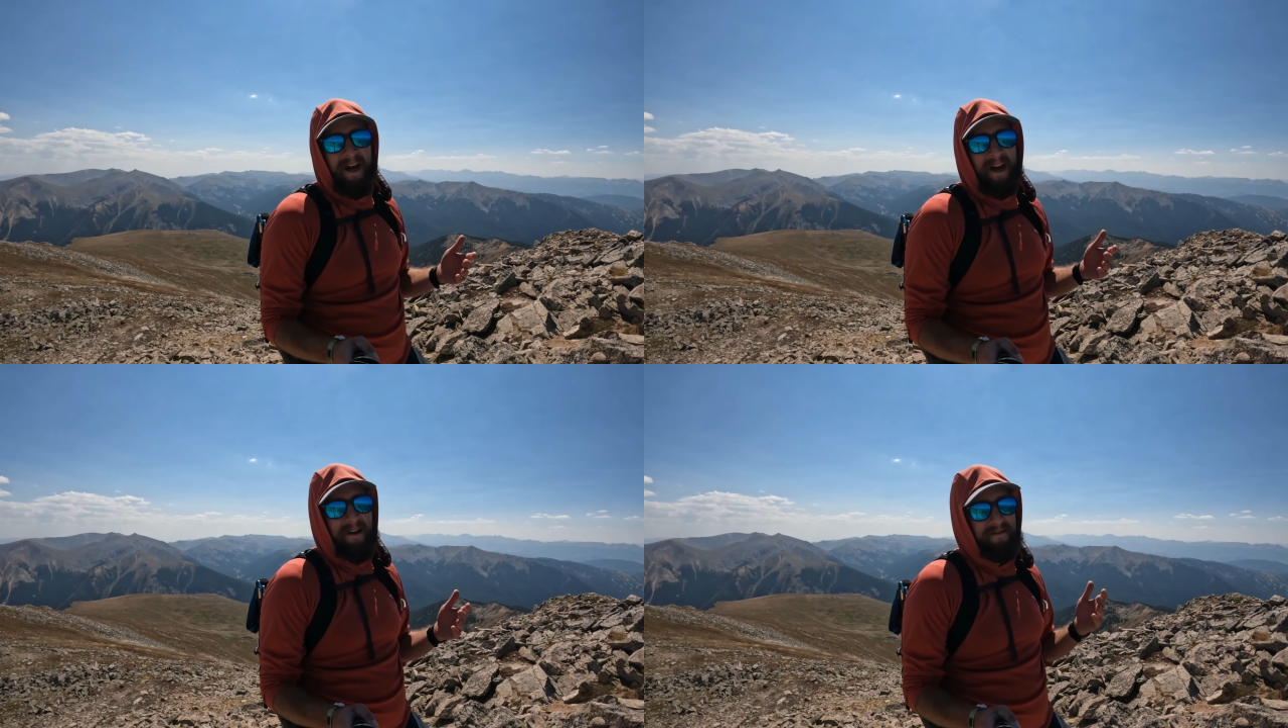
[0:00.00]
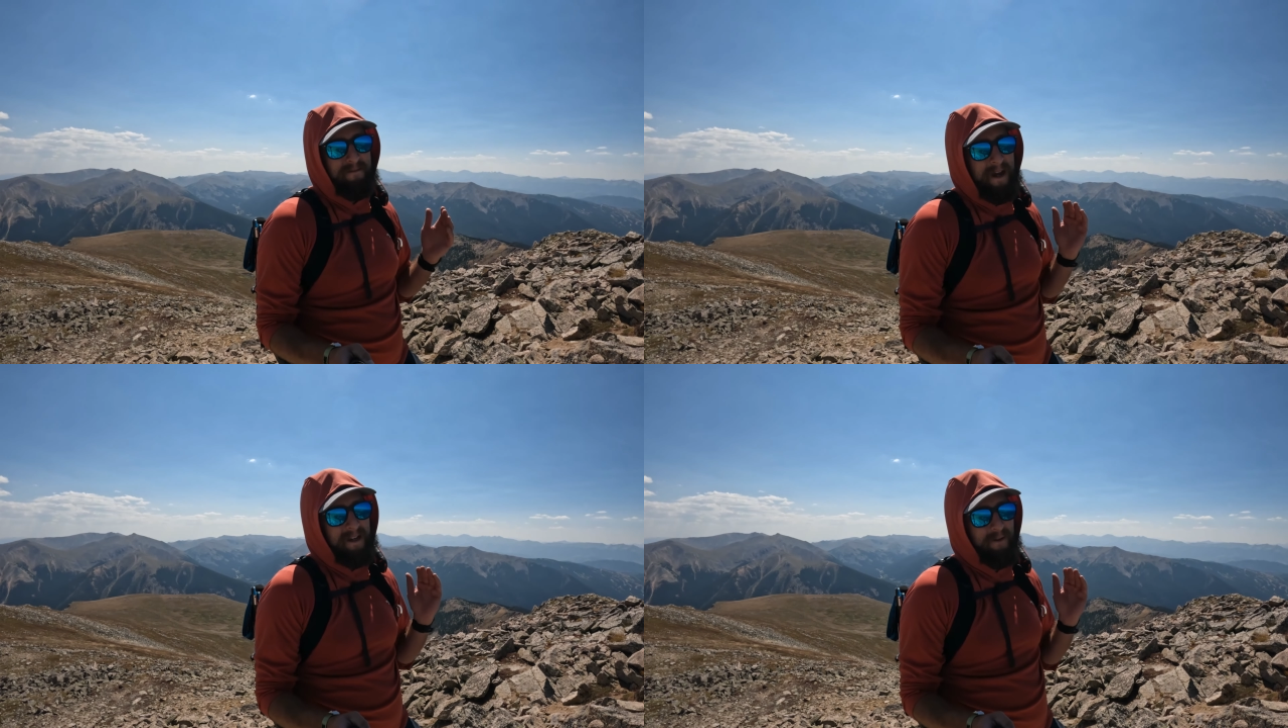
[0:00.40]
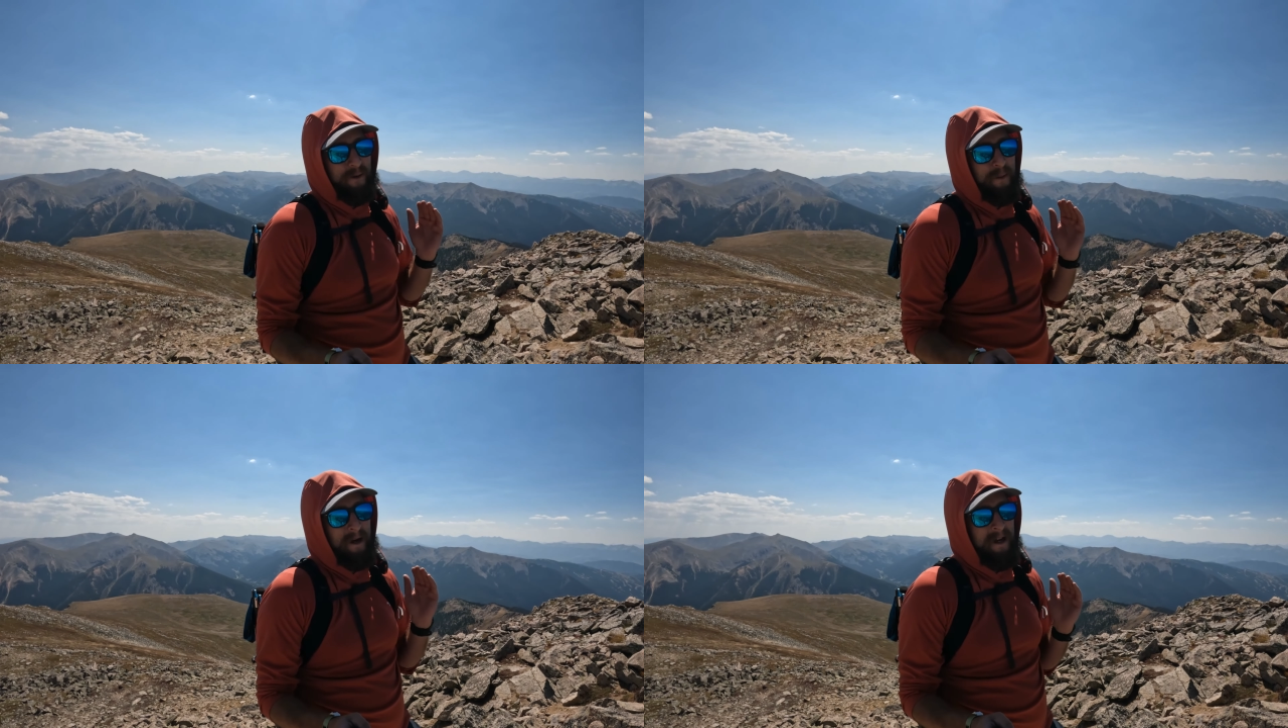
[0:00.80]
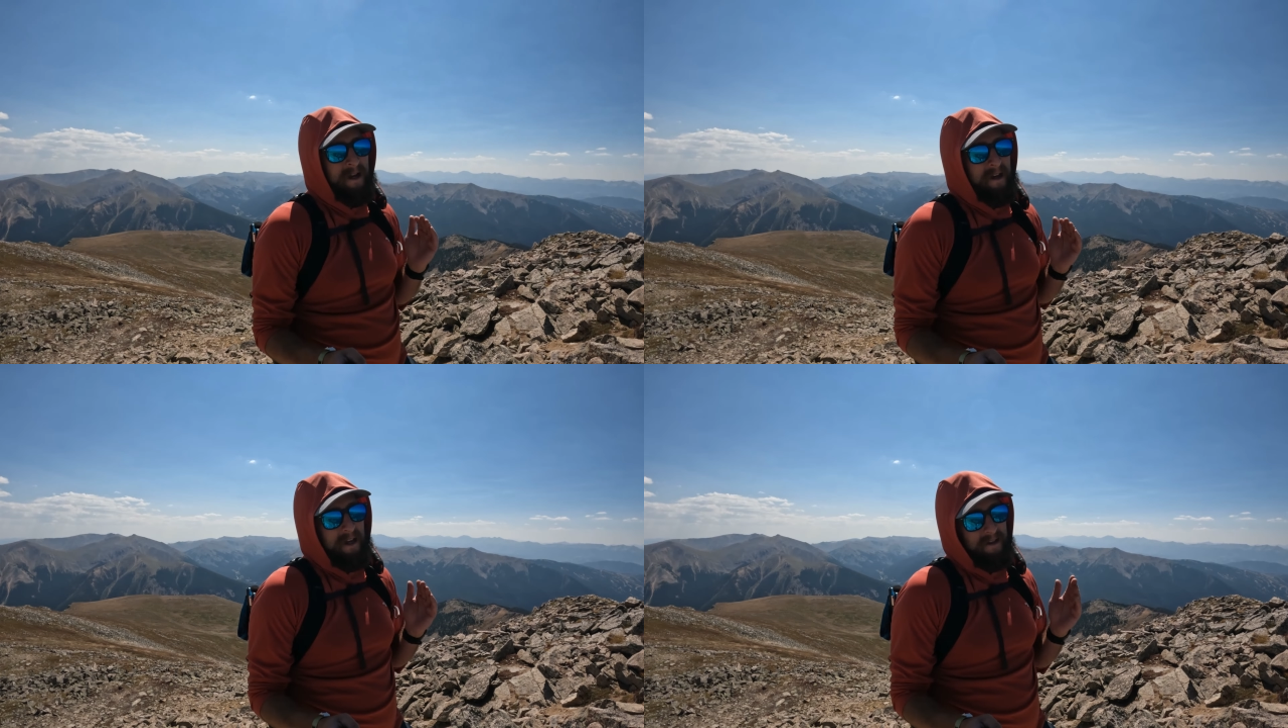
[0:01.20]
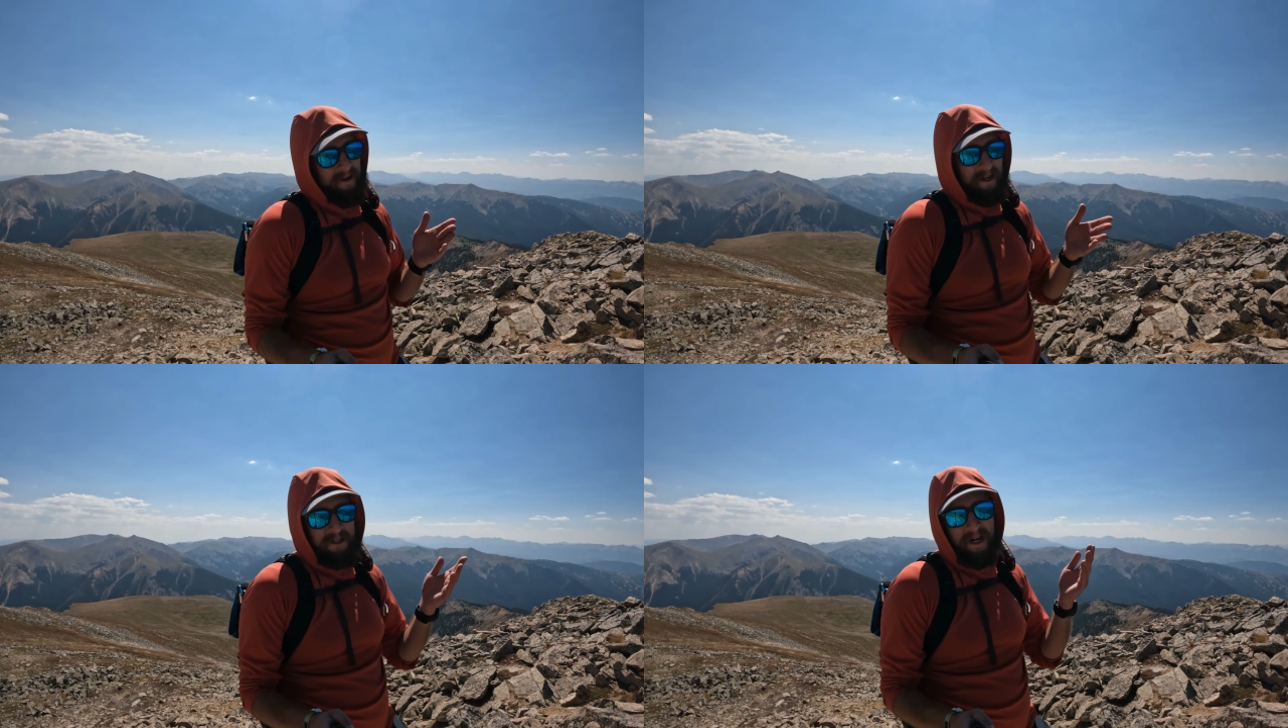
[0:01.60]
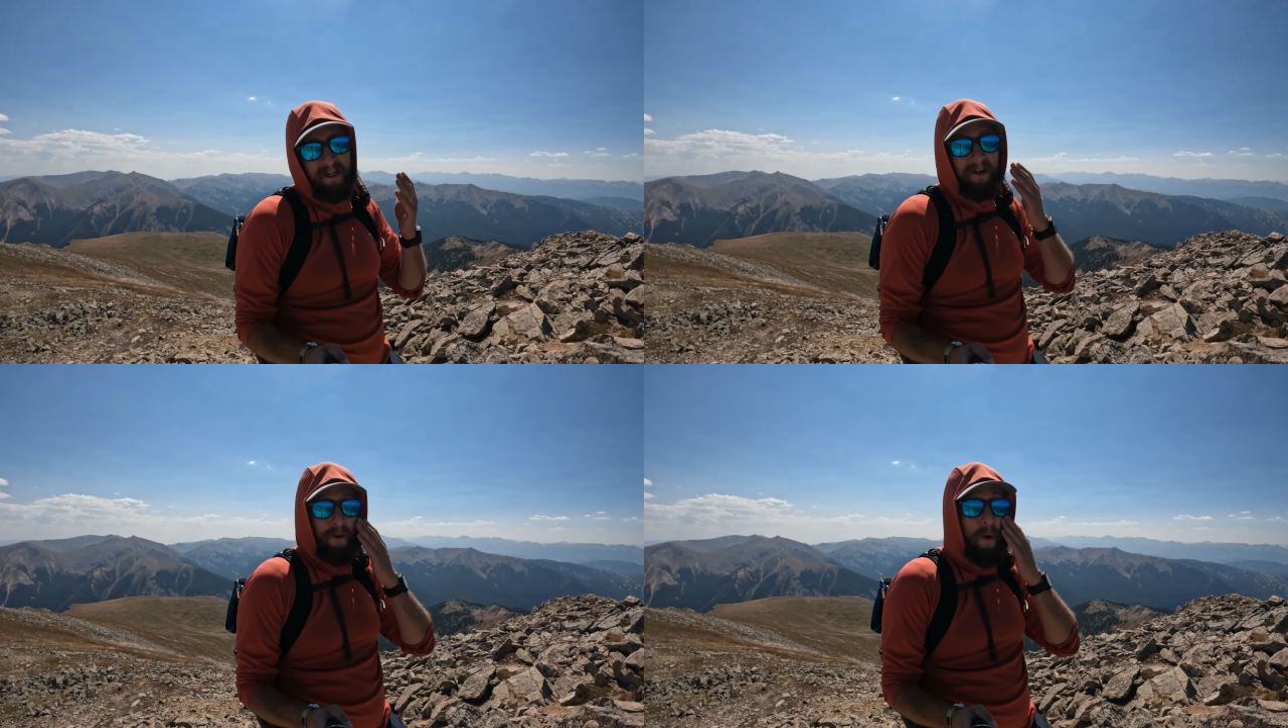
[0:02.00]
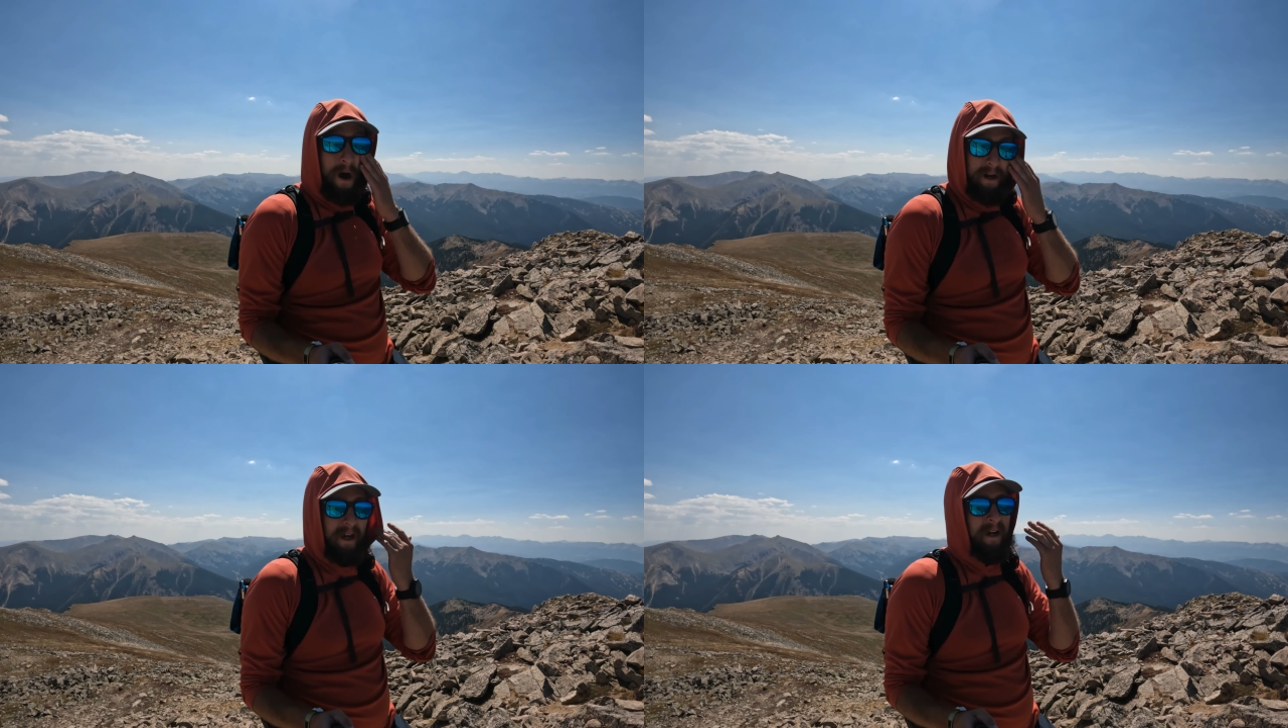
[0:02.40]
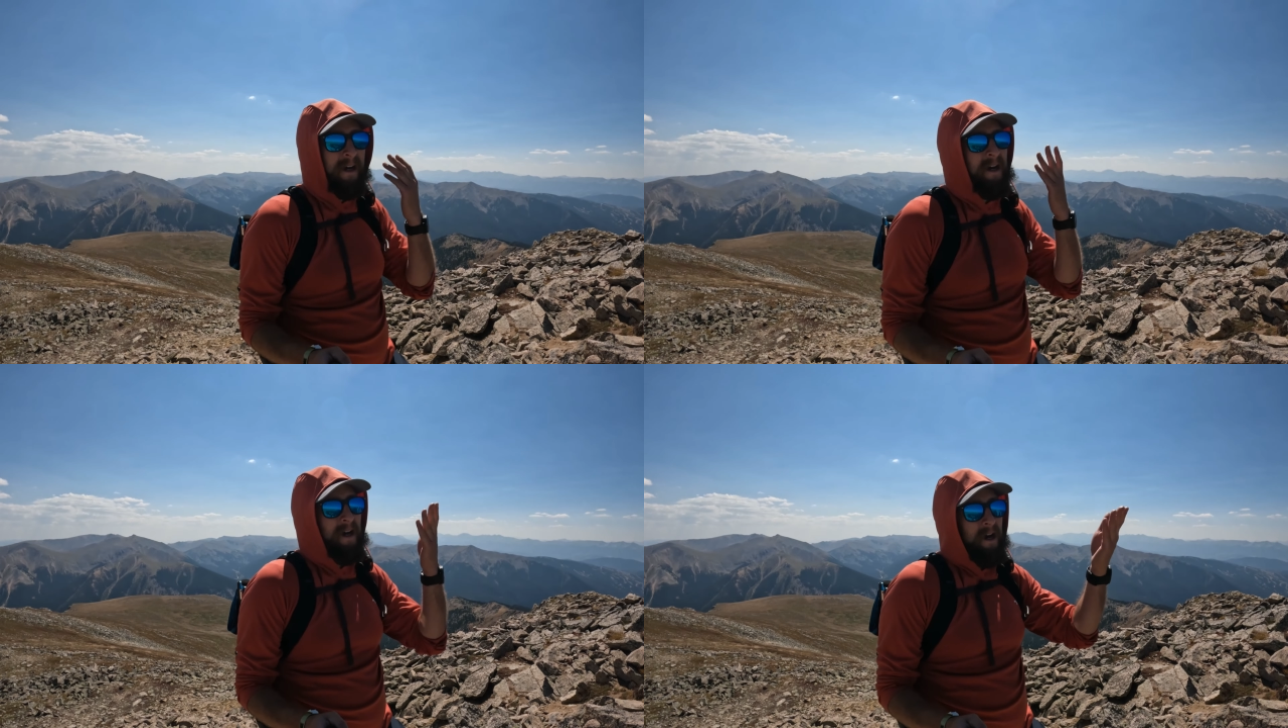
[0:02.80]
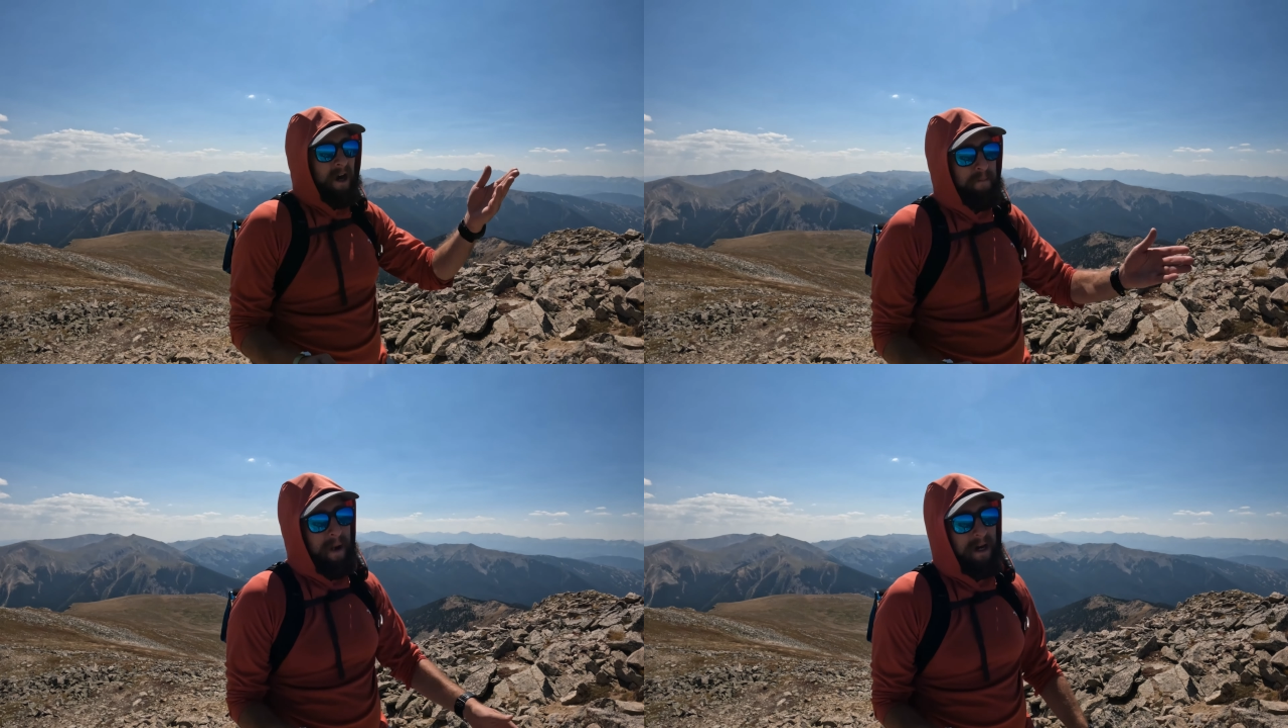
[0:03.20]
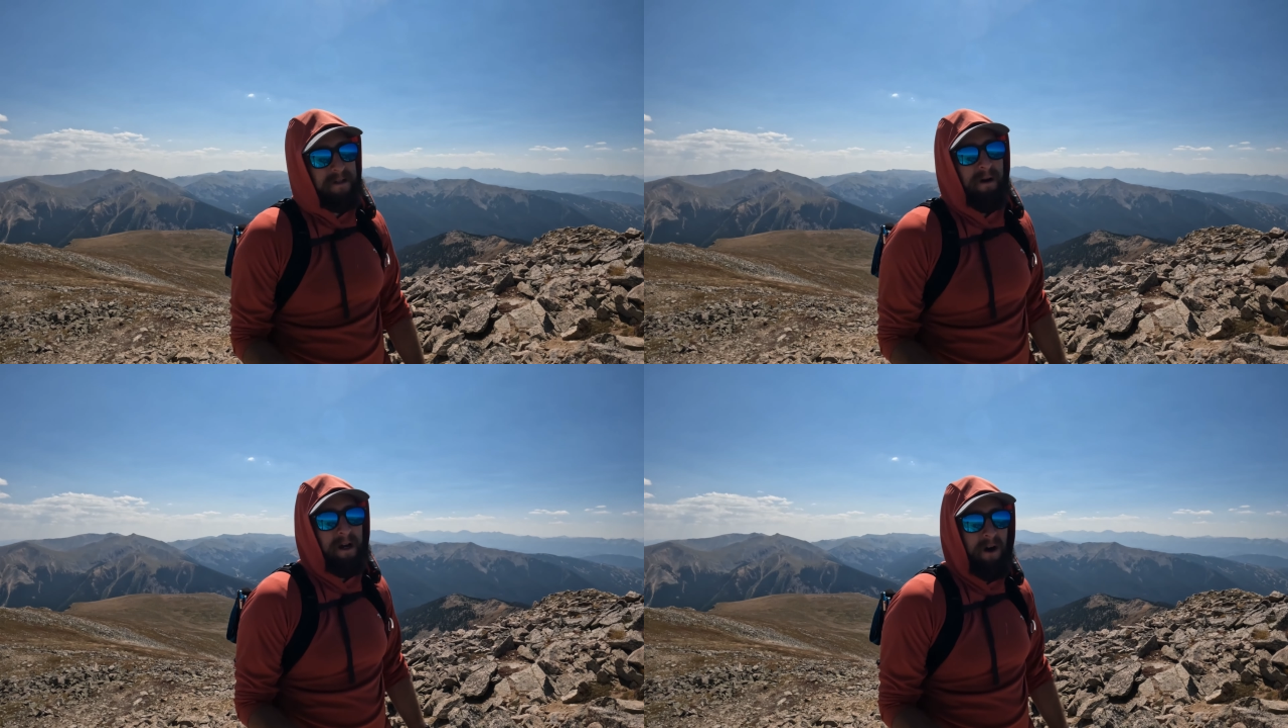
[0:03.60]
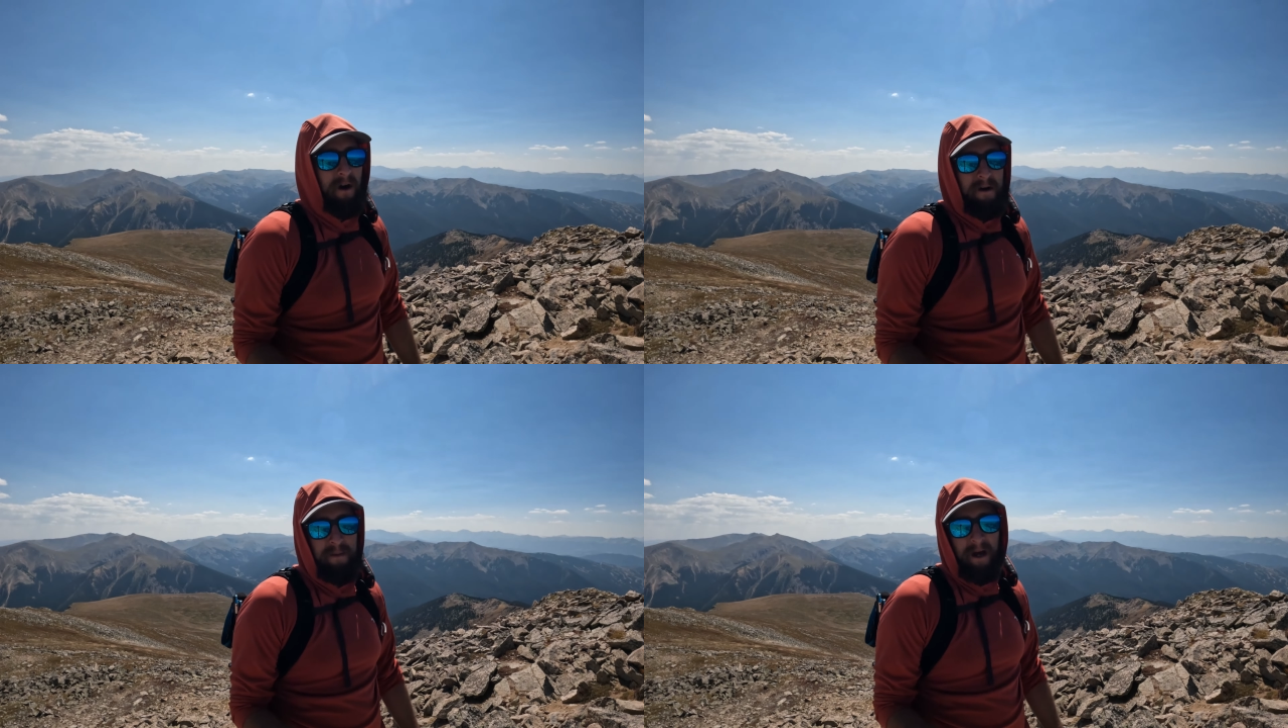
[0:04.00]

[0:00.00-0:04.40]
I have to make a loop either hitchhiking or walking up back to my car.